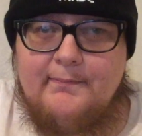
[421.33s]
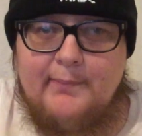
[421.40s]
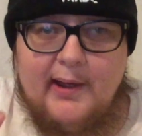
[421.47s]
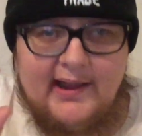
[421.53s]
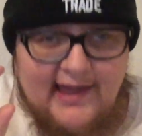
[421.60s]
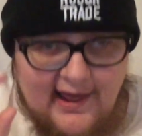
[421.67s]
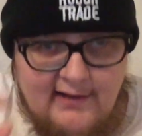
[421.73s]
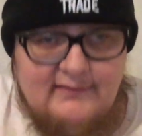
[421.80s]
but I
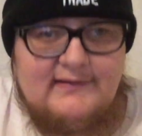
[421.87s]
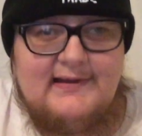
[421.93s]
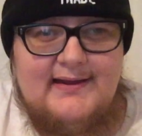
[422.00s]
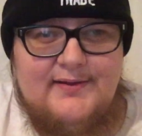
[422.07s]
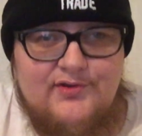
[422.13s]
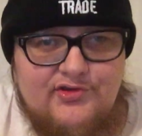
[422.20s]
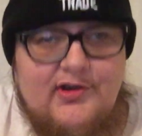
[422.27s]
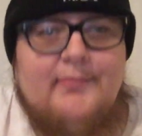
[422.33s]
guarantee
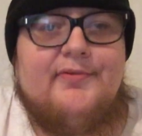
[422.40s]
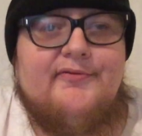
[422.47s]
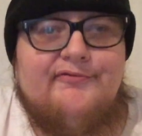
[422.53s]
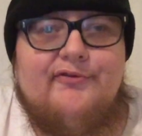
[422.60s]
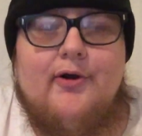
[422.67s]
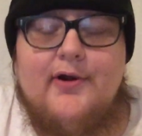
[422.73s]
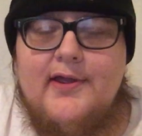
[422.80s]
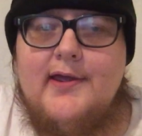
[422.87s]
you there's something
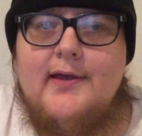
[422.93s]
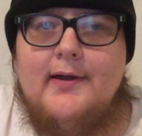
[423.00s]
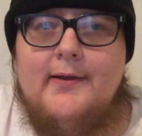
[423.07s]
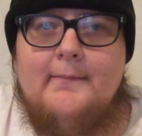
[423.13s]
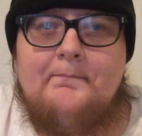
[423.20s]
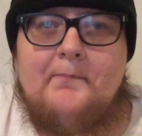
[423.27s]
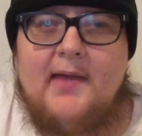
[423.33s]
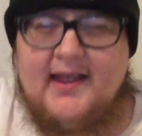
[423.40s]
for you here.
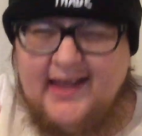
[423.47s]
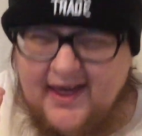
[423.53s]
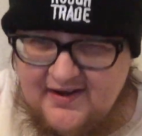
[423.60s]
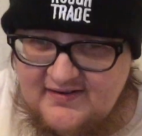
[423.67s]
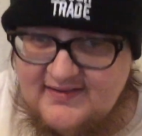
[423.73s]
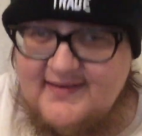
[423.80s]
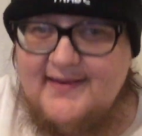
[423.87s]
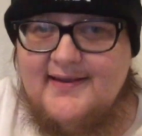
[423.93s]
I
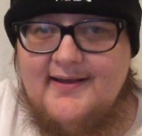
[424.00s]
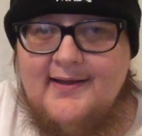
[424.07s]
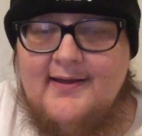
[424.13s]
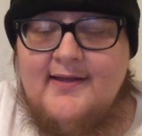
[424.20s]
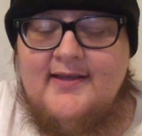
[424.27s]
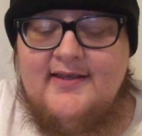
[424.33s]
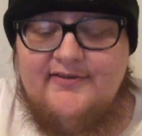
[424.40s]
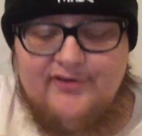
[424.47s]
guarantee it.
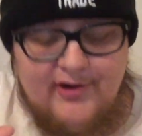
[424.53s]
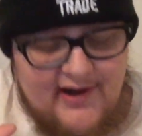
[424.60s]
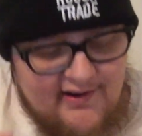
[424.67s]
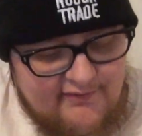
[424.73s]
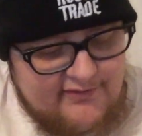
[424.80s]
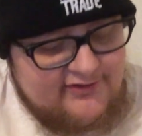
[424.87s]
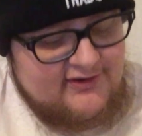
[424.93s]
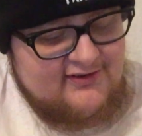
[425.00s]
If you're an
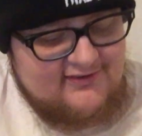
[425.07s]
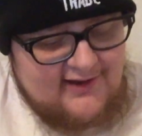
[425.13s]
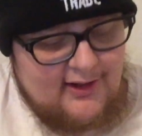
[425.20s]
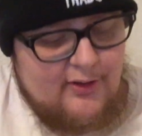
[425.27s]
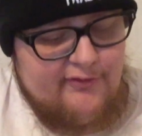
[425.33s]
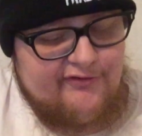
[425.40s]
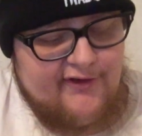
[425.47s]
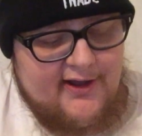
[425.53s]
Elvis
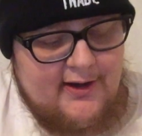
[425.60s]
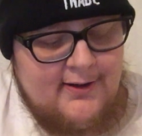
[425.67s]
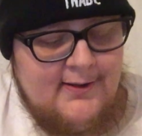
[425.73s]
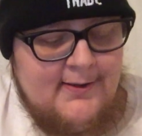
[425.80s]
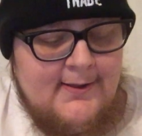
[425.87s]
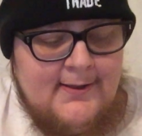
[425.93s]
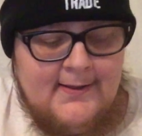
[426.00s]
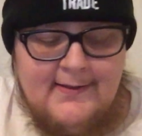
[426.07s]
Costello fan,
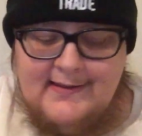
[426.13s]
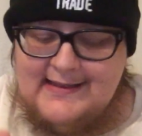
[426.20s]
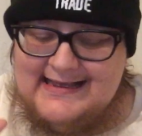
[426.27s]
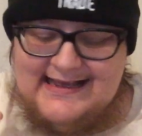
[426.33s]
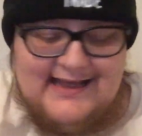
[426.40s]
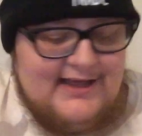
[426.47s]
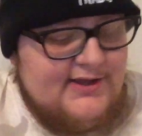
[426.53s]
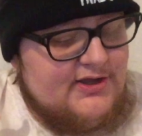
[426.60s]

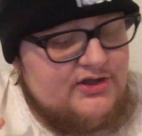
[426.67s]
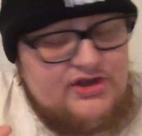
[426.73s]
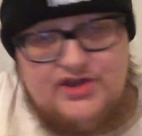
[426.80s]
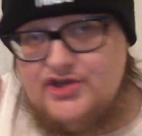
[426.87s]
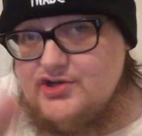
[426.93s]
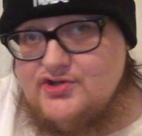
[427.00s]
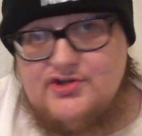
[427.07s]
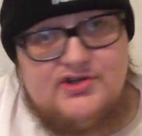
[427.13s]

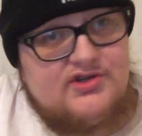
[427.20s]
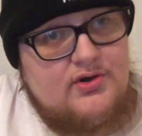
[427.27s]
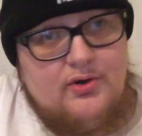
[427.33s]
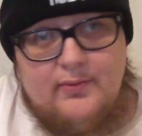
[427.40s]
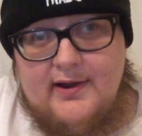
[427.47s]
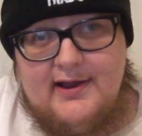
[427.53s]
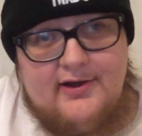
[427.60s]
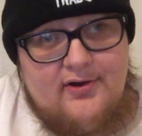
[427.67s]
there's just no
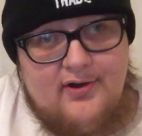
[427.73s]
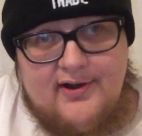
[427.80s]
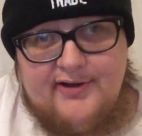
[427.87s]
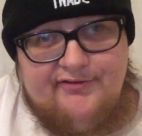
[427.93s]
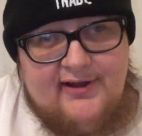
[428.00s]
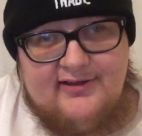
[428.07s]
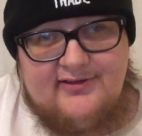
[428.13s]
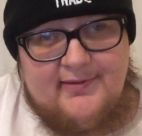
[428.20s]
way you're not going to
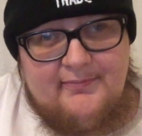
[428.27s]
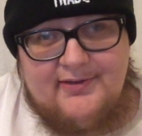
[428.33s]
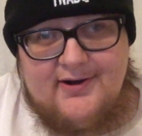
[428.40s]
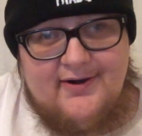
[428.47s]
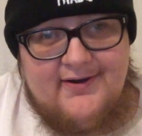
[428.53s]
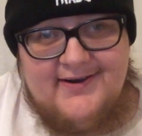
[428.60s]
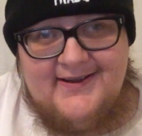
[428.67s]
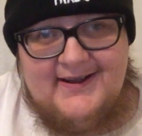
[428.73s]
find something
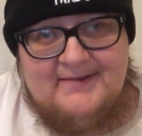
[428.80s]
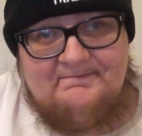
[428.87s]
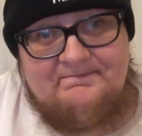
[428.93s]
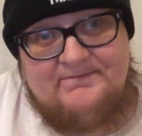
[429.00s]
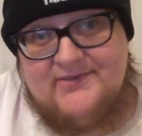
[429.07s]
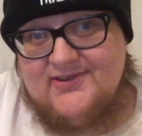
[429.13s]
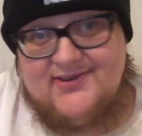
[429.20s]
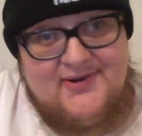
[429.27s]
on here.
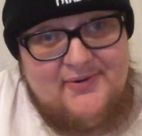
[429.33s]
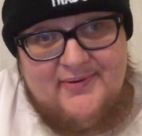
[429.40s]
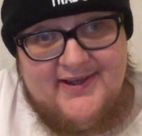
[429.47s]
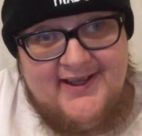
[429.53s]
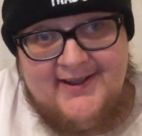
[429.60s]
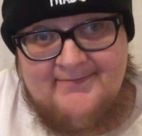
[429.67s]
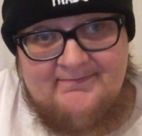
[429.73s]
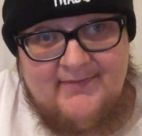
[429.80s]
Just no
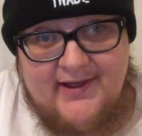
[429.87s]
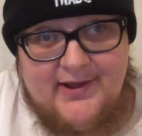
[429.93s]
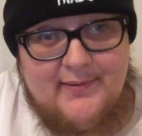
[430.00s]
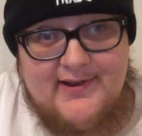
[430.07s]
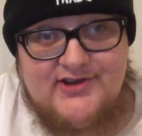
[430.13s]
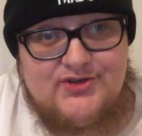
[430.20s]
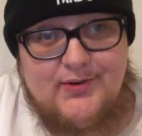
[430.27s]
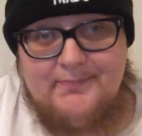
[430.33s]
way.
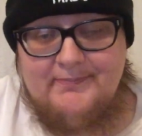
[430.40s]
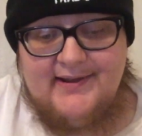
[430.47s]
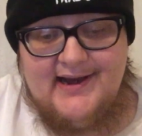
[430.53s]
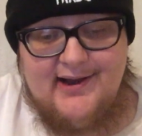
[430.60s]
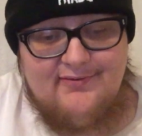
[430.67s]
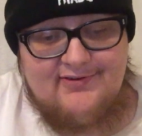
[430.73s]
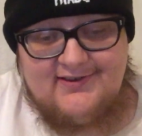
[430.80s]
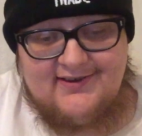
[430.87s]
Otherwise, you wouldn't be an
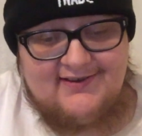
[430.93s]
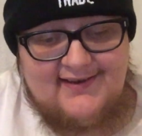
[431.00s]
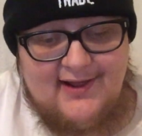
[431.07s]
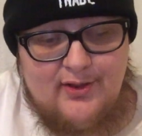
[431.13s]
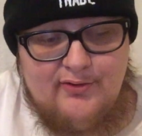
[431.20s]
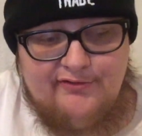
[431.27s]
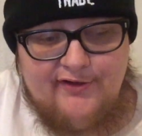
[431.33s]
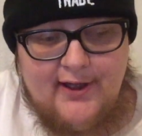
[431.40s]
Elvis
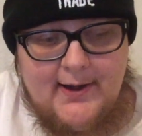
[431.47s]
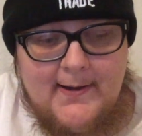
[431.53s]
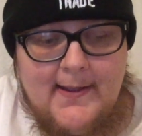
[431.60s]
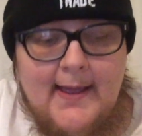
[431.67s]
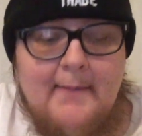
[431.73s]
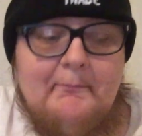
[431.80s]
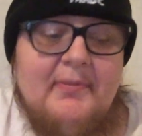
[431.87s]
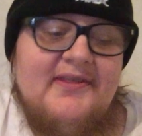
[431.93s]
Costello fan.
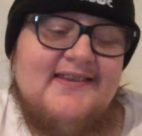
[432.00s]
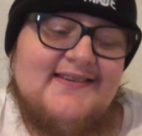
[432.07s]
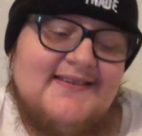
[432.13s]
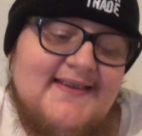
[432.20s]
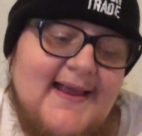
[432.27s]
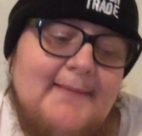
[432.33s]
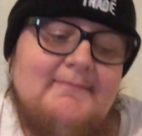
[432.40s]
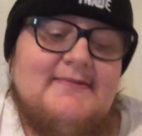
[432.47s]
But at the
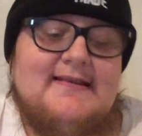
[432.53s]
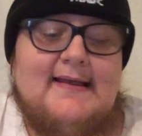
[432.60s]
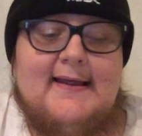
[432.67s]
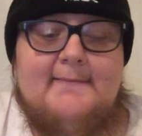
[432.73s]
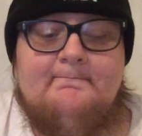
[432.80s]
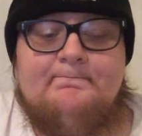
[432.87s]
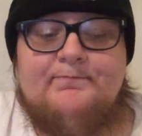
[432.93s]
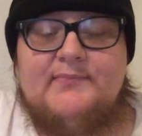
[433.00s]
same
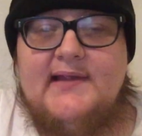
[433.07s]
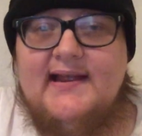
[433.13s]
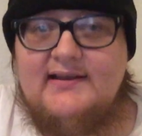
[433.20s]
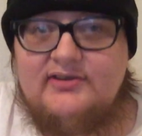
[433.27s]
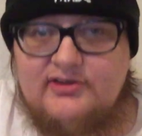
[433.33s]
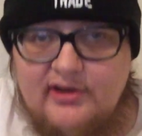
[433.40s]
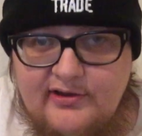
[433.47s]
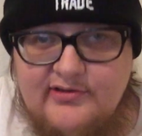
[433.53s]
time,
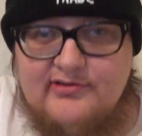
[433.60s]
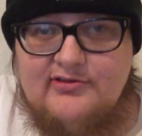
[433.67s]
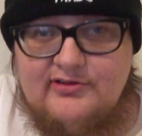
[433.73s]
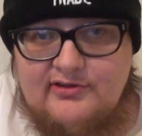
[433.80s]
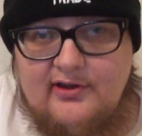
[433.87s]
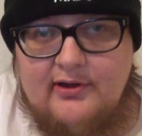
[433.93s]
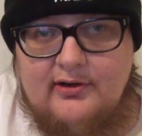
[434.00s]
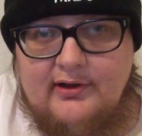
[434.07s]
it doesn't
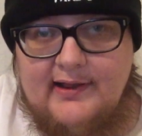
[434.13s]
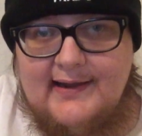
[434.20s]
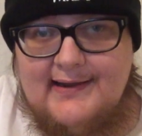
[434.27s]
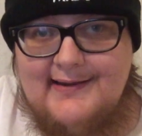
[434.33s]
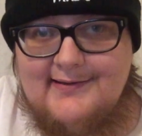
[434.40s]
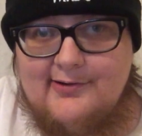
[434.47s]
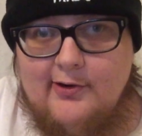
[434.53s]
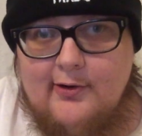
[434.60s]
sound like
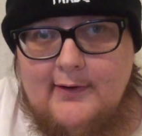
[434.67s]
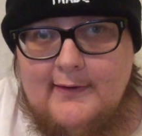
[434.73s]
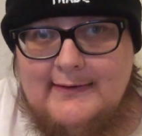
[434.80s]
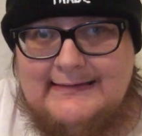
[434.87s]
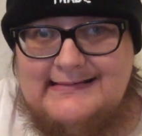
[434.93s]
he's gone,